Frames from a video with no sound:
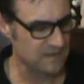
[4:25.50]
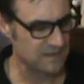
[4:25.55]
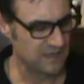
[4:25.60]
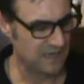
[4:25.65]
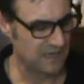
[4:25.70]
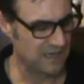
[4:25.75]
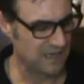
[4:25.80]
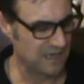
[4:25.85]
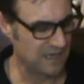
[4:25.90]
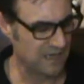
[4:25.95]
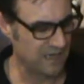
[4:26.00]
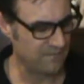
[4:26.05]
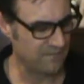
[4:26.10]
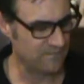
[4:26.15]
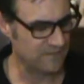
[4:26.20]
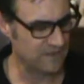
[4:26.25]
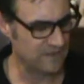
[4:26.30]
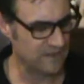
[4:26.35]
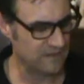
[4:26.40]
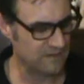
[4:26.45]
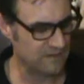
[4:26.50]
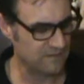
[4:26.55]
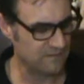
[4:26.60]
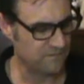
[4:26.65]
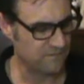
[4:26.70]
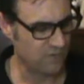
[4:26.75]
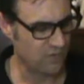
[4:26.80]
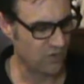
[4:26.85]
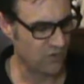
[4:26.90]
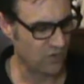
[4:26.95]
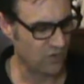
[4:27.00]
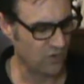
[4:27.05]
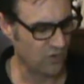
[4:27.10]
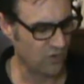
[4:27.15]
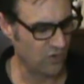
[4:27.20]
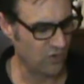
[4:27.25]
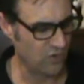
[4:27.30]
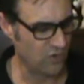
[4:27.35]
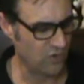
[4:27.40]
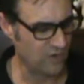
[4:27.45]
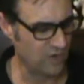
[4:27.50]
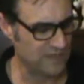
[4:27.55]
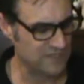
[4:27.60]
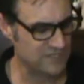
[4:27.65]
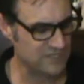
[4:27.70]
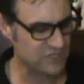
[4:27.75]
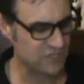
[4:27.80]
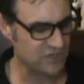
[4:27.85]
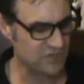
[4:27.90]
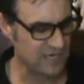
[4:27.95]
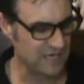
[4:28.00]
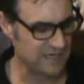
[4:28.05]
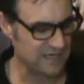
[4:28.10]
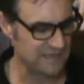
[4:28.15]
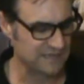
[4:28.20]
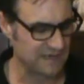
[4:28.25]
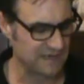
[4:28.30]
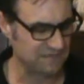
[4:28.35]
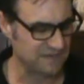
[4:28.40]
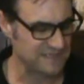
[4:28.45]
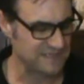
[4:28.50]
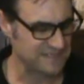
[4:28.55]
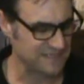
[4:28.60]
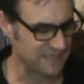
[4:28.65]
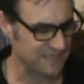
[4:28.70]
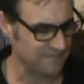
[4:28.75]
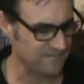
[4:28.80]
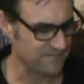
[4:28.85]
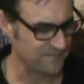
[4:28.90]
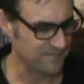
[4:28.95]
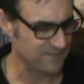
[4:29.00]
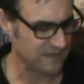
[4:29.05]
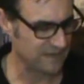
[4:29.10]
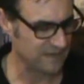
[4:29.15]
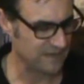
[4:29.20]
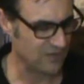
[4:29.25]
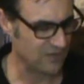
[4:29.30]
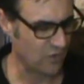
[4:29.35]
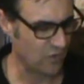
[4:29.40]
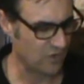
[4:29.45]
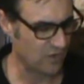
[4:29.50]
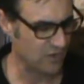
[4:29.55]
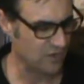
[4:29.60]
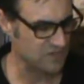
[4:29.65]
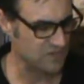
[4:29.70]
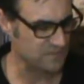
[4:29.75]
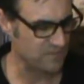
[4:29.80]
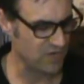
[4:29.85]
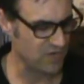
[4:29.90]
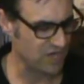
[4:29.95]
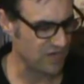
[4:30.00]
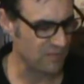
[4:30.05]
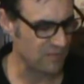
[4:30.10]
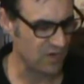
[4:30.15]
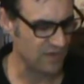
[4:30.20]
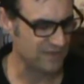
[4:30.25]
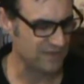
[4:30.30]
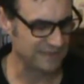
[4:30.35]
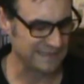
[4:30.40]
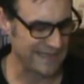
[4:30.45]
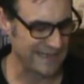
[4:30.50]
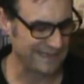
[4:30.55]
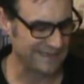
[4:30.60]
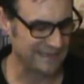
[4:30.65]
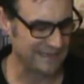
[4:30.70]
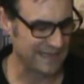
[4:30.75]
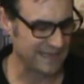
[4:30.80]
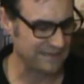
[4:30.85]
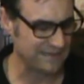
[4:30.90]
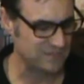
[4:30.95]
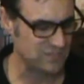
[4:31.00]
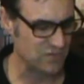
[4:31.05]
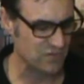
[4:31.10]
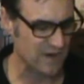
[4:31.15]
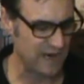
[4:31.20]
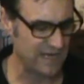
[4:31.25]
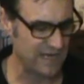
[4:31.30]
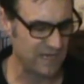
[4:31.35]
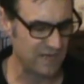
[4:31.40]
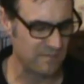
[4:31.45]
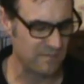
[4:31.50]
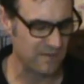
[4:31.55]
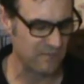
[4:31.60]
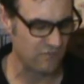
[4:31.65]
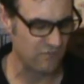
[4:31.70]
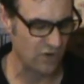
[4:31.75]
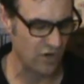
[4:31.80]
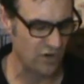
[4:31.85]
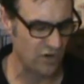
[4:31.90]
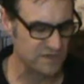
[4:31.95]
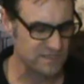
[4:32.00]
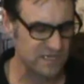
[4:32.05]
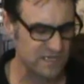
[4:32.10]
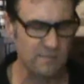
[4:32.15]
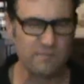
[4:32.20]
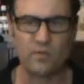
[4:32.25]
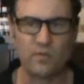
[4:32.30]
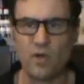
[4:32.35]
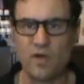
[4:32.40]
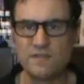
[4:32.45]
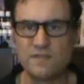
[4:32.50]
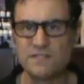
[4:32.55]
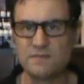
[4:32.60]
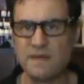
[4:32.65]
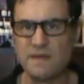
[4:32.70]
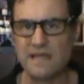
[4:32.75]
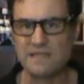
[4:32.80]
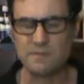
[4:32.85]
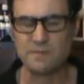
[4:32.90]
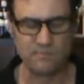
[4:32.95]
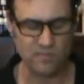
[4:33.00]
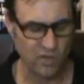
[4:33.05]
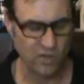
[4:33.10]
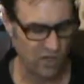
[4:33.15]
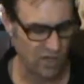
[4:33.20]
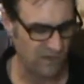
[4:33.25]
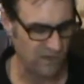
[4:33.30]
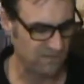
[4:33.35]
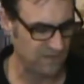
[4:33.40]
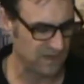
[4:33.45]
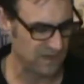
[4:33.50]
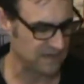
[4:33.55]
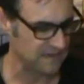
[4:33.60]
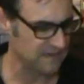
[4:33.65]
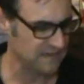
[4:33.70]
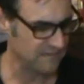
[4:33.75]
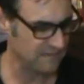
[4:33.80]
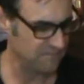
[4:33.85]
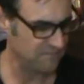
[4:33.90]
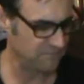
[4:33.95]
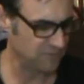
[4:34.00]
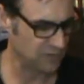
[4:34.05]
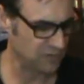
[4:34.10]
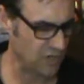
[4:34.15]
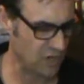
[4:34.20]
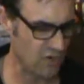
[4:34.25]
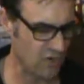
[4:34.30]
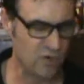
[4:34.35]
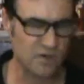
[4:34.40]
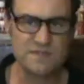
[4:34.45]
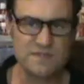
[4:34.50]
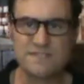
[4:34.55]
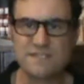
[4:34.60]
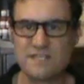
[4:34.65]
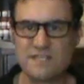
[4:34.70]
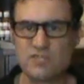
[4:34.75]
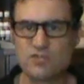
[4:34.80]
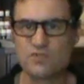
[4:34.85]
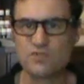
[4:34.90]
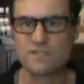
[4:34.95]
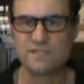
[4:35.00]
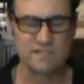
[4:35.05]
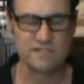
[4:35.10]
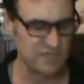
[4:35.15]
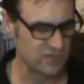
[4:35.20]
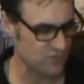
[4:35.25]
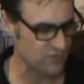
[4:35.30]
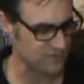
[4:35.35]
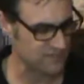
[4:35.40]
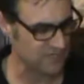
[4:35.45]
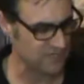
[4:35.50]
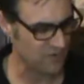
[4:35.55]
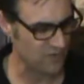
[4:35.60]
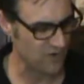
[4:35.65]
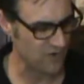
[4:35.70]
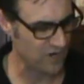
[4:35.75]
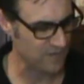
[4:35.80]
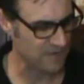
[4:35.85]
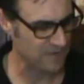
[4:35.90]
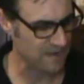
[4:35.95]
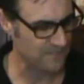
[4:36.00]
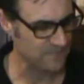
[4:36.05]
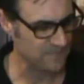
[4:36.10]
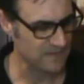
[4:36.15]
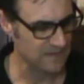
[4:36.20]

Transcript: for its unique and lovely scent, and the oils bergamot, ylang-ylang, geranium, and rose combine to make the perfect floral and citrusy aroma.